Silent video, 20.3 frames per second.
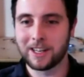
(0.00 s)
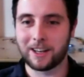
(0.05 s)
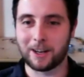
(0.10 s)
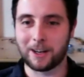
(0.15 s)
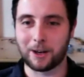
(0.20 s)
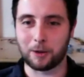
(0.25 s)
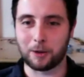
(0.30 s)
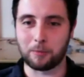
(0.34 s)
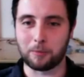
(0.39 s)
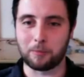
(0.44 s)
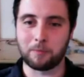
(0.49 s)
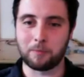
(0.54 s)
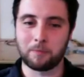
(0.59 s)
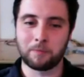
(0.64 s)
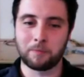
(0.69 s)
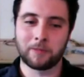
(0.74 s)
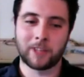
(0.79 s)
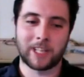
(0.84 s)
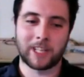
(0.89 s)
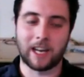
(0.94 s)
Um,
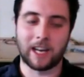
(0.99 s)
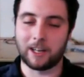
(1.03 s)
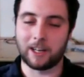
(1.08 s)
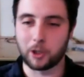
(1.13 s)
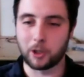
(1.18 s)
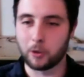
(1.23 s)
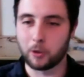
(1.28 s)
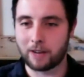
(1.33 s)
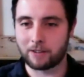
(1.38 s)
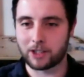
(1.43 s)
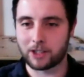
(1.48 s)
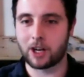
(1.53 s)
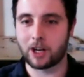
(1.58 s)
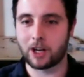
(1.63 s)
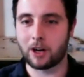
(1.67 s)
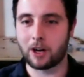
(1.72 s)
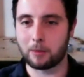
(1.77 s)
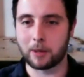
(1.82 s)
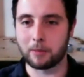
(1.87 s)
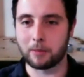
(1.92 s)
yeah, and you would have a
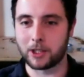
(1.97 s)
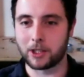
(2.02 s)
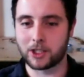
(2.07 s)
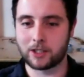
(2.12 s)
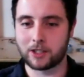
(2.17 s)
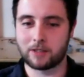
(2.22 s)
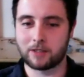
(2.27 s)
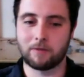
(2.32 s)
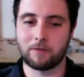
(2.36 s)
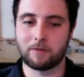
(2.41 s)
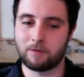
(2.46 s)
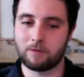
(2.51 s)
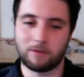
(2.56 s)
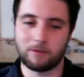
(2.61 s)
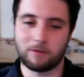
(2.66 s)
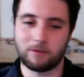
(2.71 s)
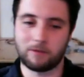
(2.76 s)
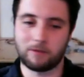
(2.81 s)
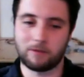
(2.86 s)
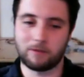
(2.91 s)
sharp image,
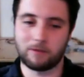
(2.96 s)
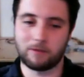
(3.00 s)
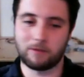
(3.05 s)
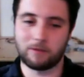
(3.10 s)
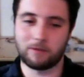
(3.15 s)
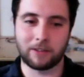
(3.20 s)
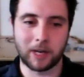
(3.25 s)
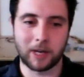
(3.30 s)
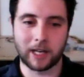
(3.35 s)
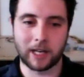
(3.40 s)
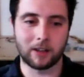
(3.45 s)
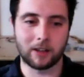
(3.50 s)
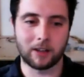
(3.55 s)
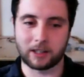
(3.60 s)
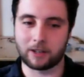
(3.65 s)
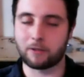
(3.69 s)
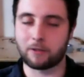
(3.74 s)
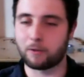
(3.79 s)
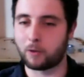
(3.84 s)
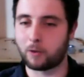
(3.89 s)
even if you made
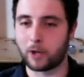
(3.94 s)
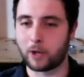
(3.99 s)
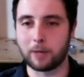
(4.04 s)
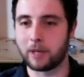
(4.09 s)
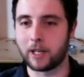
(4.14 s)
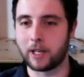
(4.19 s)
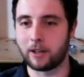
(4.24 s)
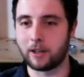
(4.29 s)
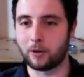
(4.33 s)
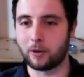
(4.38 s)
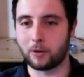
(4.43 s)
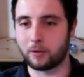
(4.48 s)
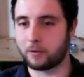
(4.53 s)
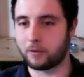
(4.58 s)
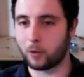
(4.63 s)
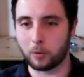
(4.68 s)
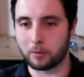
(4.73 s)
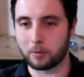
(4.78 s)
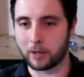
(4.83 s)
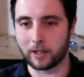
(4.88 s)
like a three minute or
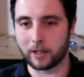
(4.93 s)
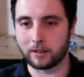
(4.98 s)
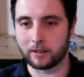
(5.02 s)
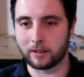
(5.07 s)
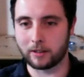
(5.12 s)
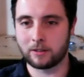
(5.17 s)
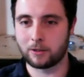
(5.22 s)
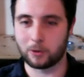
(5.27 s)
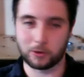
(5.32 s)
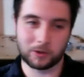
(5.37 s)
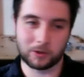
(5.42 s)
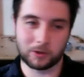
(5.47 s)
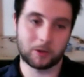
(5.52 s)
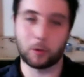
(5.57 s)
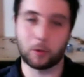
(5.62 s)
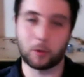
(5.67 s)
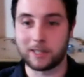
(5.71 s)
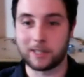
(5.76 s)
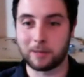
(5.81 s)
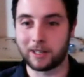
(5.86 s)
four minute or
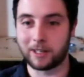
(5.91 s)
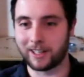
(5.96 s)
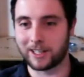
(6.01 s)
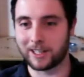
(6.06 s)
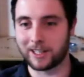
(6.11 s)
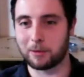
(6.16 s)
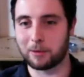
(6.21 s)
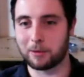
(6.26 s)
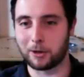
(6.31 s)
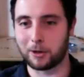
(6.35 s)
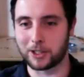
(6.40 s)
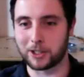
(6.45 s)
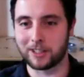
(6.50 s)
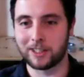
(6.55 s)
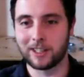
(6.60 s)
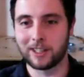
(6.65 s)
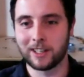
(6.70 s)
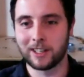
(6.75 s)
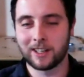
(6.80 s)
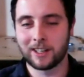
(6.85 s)
twenty minute exposure.